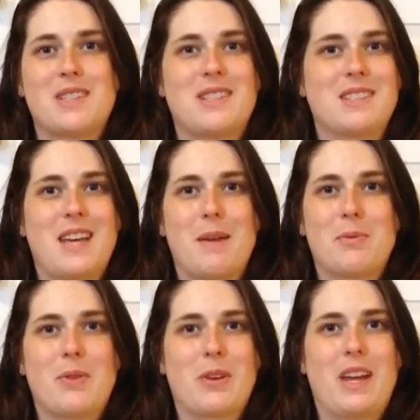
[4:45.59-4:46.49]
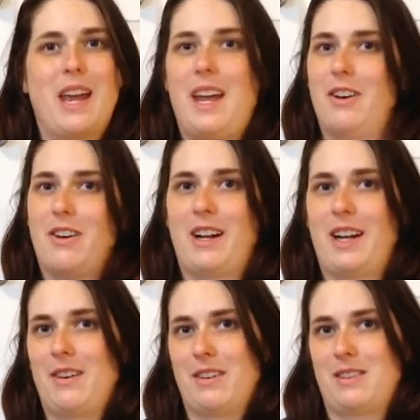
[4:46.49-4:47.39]
he slept for like 8 or 9
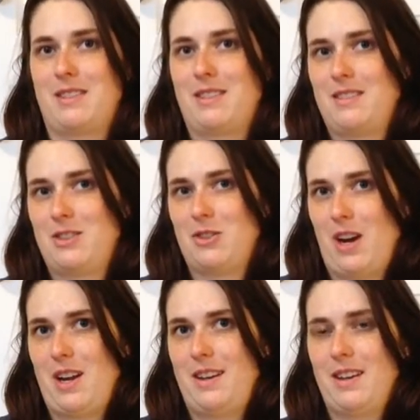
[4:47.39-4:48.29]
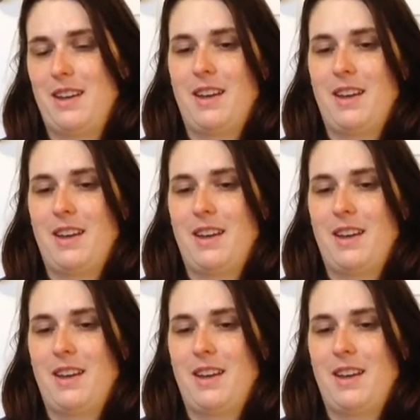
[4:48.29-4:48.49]
hours straight.